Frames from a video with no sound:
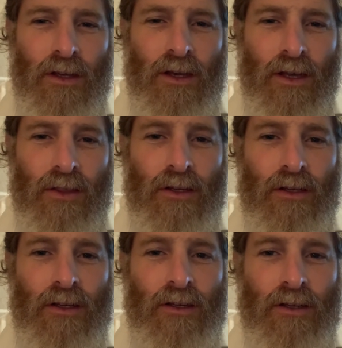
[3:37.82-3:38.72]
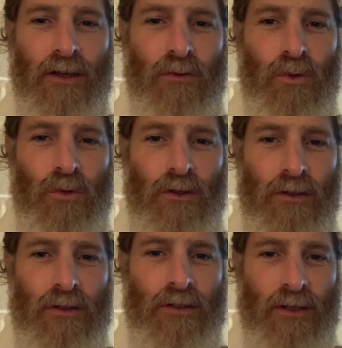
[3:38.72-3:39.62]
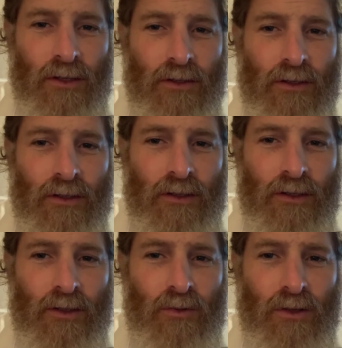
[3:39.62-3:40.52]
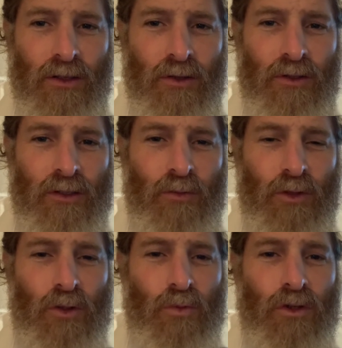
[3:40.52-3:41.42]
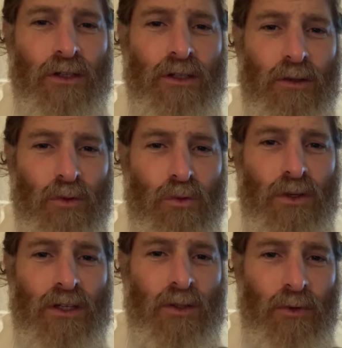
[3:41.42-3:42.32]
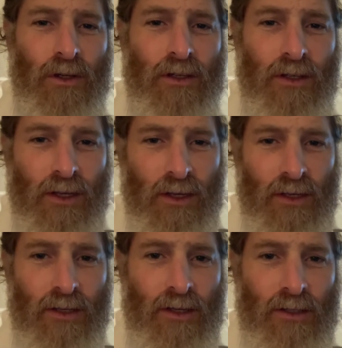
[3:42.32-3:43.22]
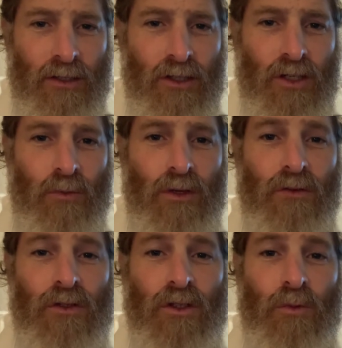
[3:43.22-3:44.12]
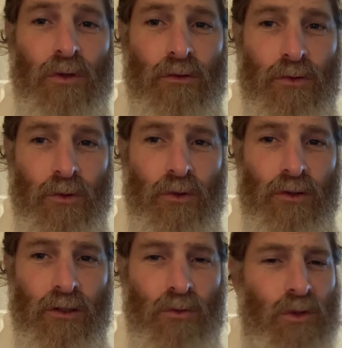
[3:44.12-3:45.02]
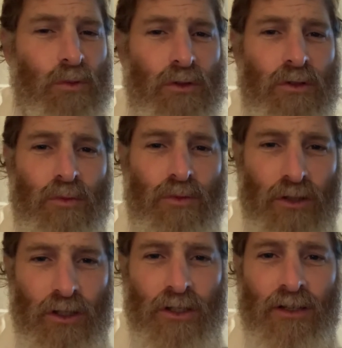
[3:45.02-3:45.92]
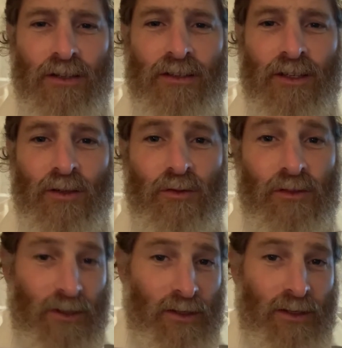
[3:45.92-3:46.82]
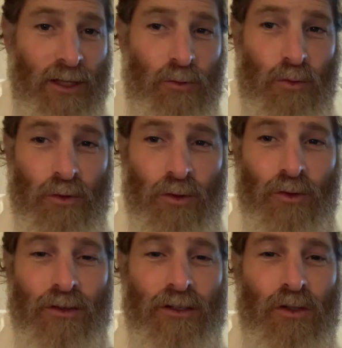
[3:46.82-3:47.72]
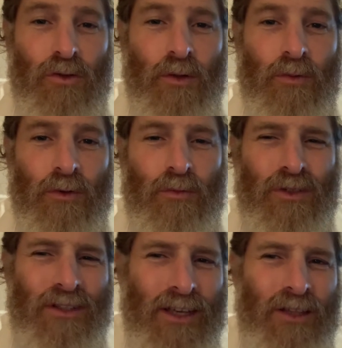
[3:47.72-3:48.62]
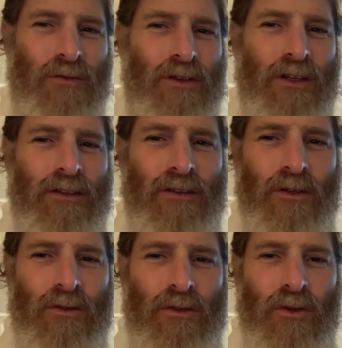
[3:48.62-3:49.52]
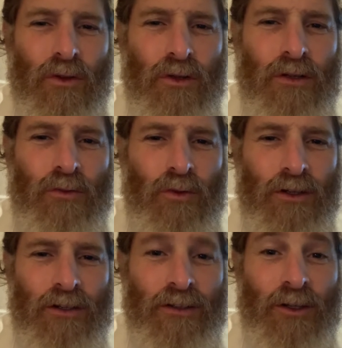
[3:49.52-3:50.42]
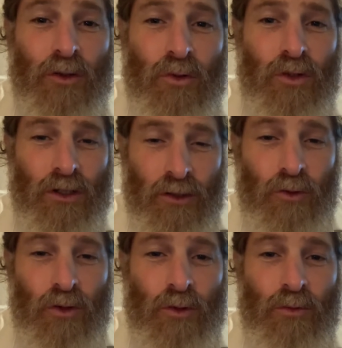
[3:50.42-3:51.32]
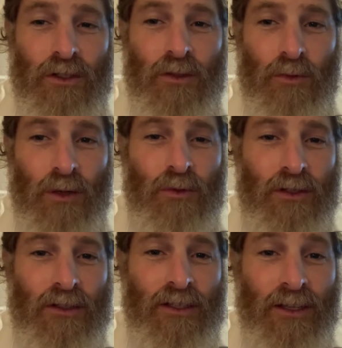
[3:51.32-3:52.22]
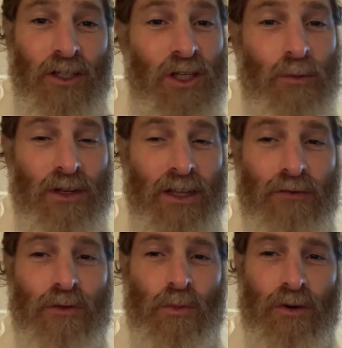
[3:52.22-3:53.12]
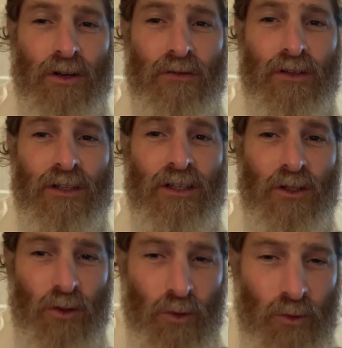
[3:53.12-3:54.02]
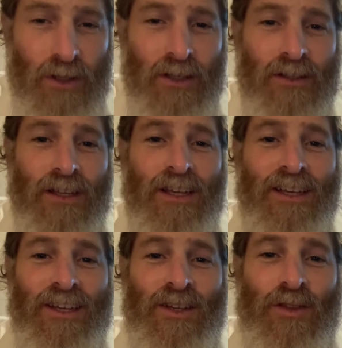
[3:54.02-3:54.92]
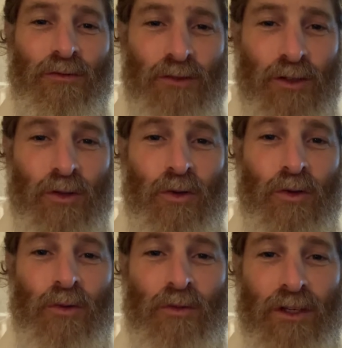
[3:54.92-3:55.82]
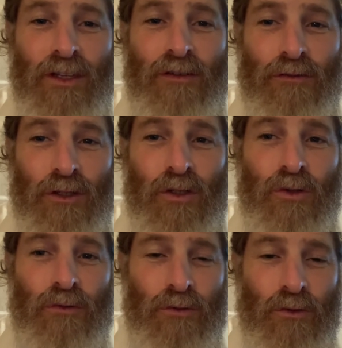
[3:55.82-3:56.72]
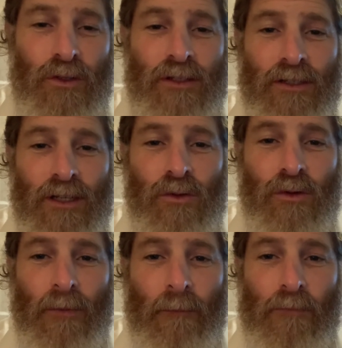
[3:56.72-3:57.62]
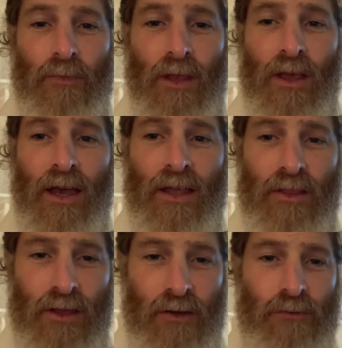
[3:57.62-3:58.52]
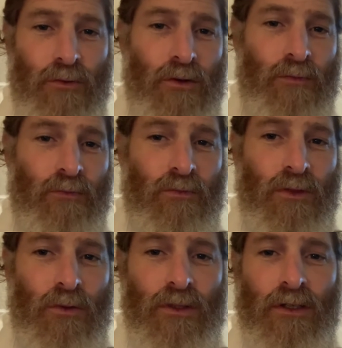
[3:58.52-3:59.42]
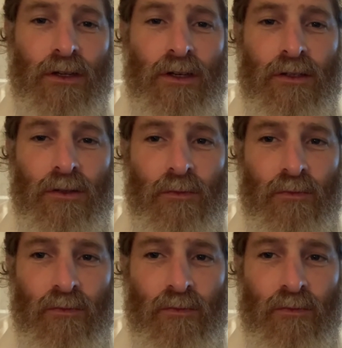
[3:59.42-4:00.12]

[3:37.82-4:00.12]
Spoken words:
I think everyone will understand, and I think it's much more clear when we explain, yes, Hashem gave us this beautiful world, and we're supposed to appreciate it, and like we've been doing in this trip, but to elevate it, to look where the Kedusha means to be able to see Hashem in every part of it, including the physical, meaning physical food, etc. And therefore, there is a custom.